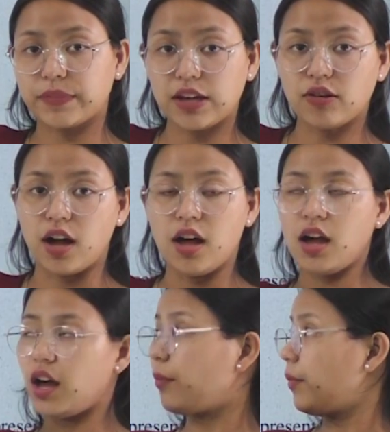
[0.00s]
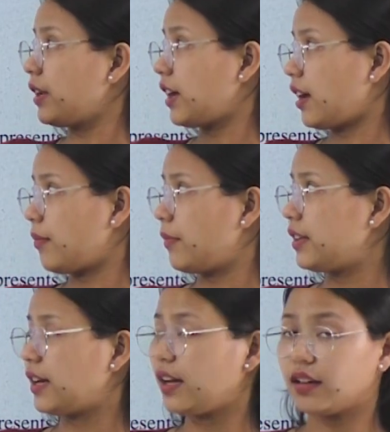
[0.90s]
Like
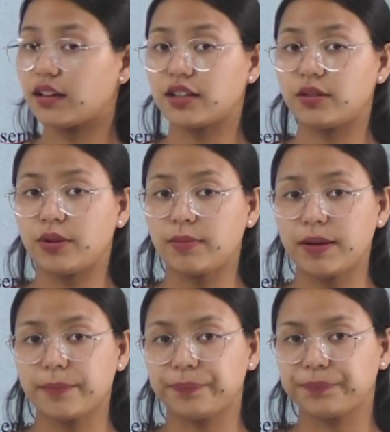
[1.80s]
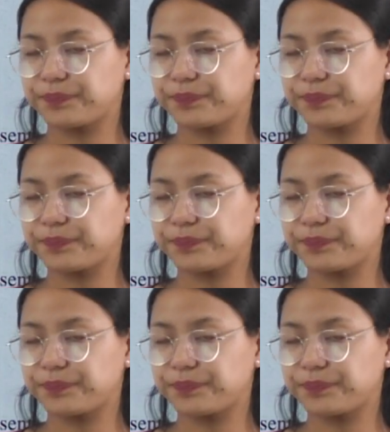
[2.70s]
amada kadaweba.